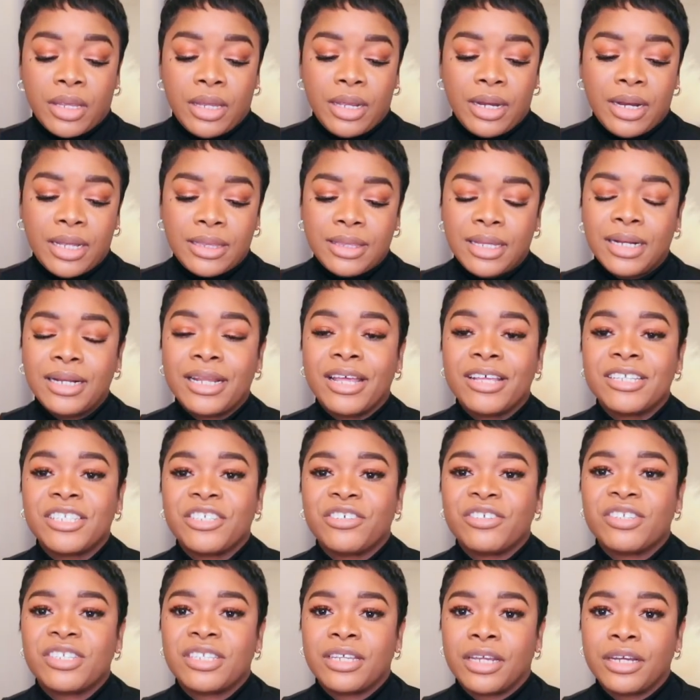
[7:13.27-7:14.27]
And I think that's
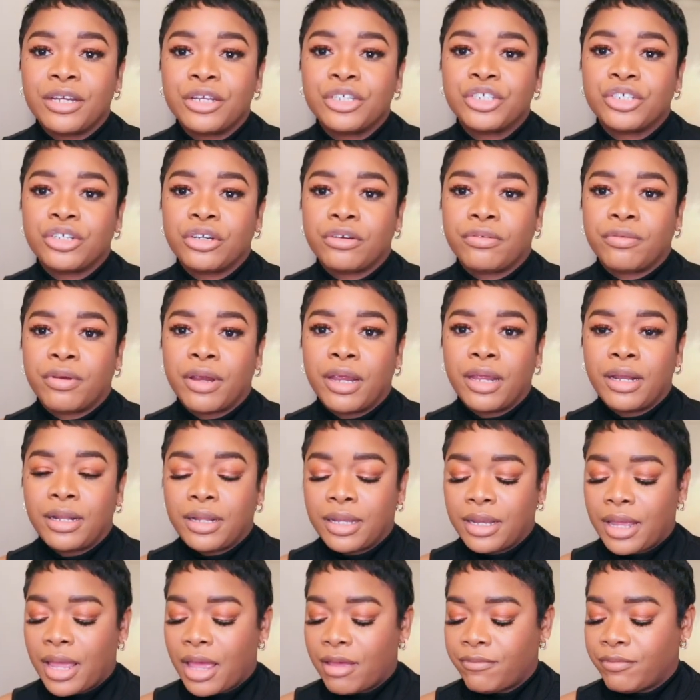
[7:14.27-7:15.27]
their signature, right?
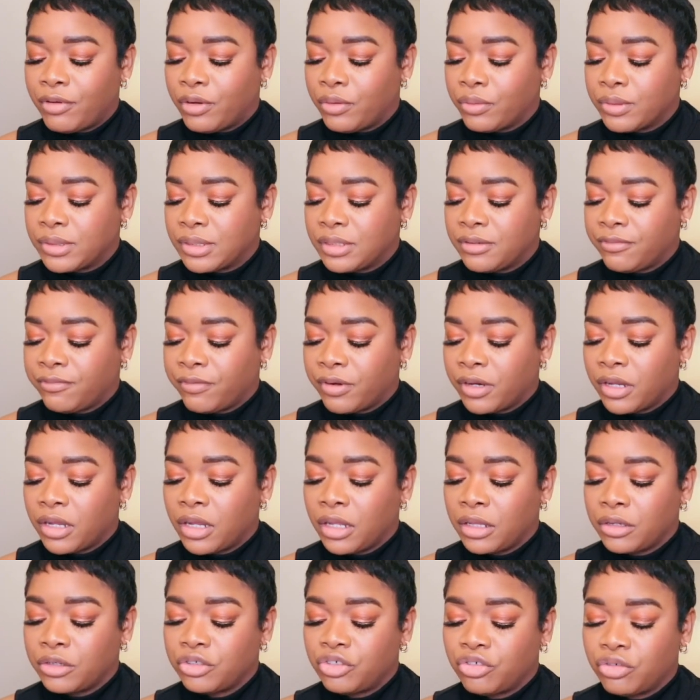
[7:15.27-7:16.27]
Like having those different
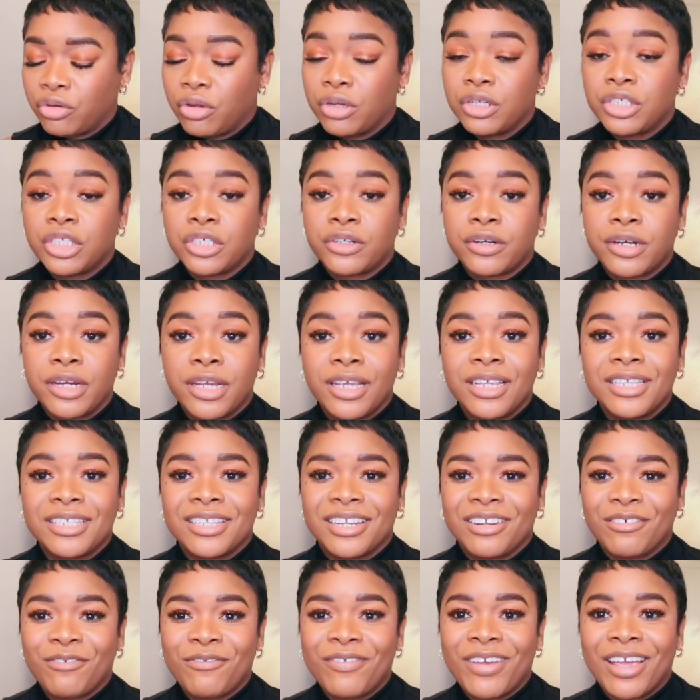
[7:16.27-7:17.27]
color drawstrings
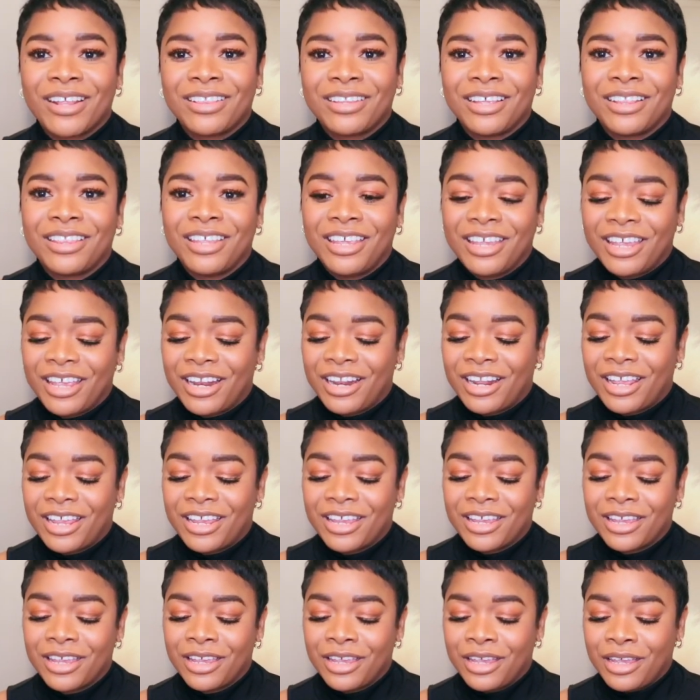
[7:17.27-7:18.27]
and the fact that they can
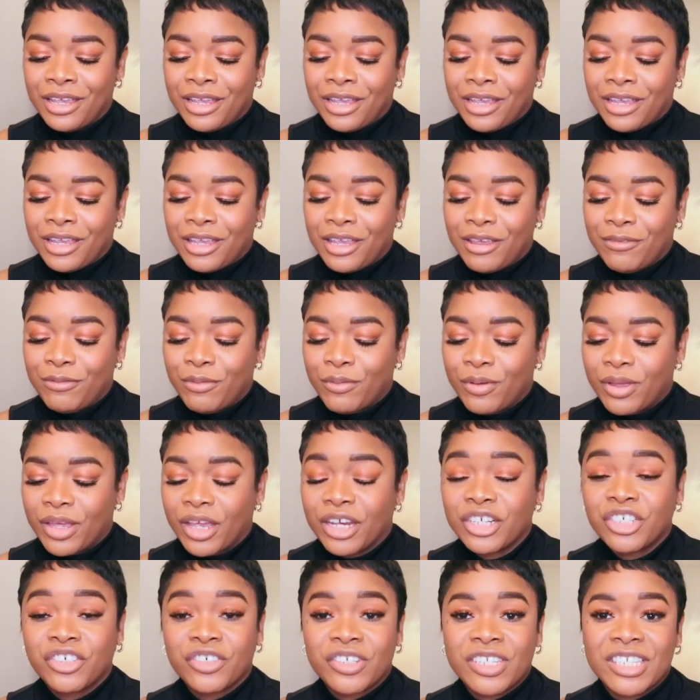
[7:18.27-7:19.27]
like give you
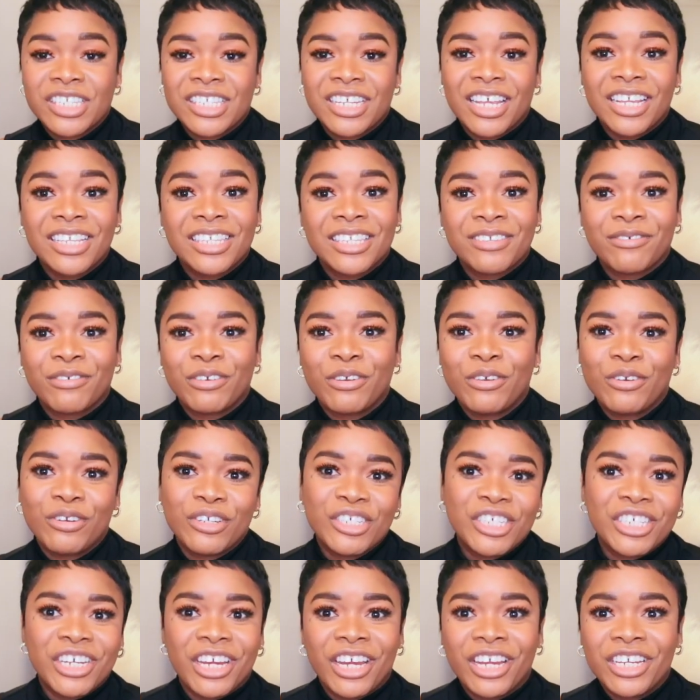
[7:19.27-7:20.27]
extra sets for you
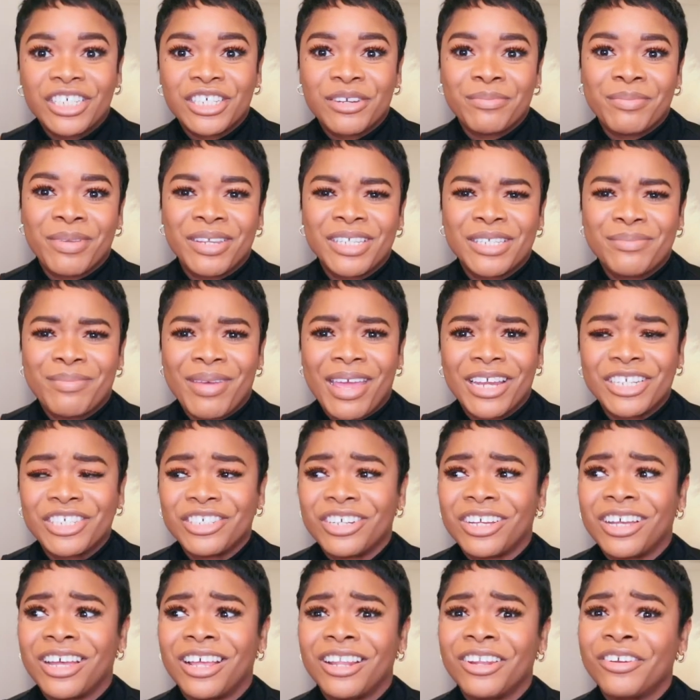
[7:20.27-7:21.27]
to change and mismatch
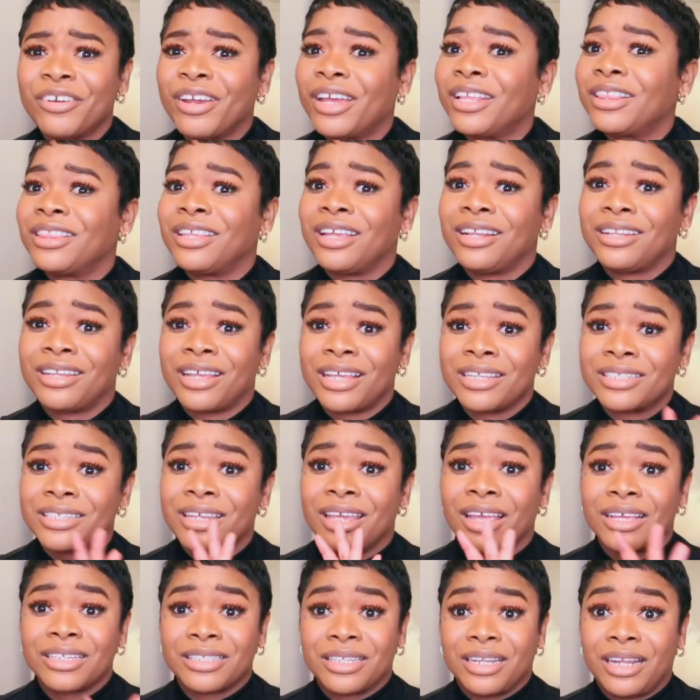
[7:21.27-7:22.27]
your color. I think that's
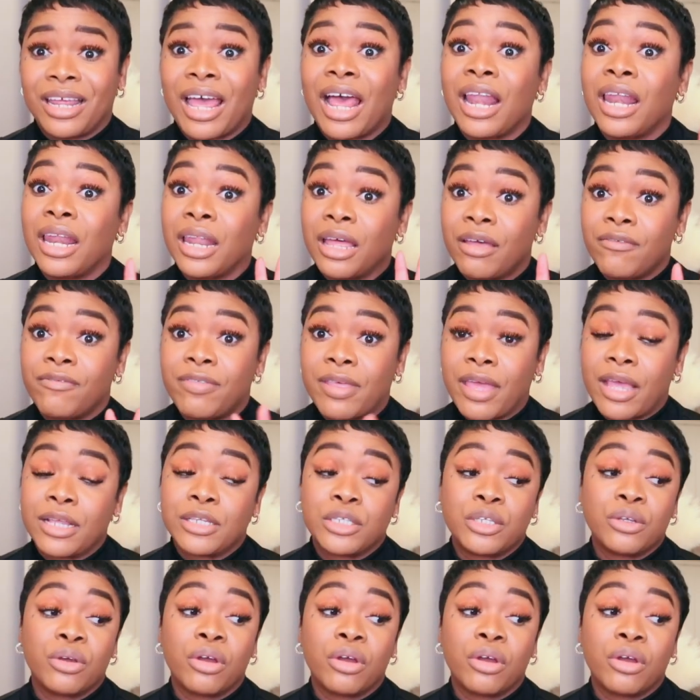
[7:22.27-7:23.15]
excellent. I love that.